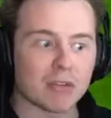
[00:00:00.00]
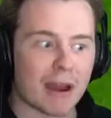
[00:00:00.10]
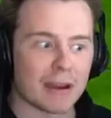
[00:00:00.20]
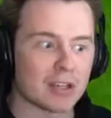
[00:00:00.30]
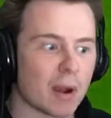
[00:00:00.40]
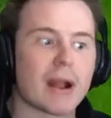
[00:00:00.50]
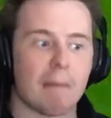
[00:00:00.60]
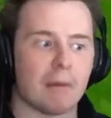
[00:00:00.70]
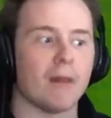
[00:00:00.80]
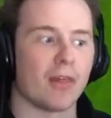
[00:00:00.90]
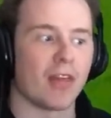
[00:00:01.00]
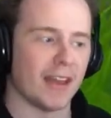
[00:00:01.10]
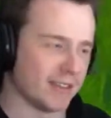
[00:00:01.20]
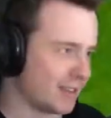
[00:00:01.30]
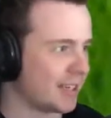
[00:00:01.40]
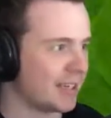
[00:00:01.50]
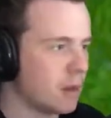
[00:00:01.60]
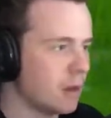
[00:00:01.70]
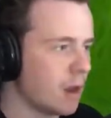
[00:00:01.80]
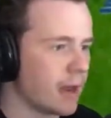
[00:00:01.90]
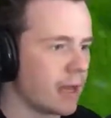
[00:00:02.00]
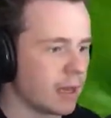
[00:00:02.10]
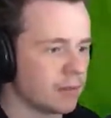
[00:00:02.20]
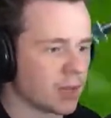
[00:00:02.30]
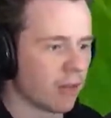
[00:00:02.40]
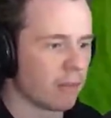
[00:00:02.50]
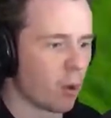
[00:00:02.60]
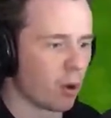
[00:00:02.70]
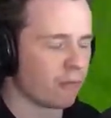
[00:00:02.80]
to run into a couple of the things. Nine elims on the board,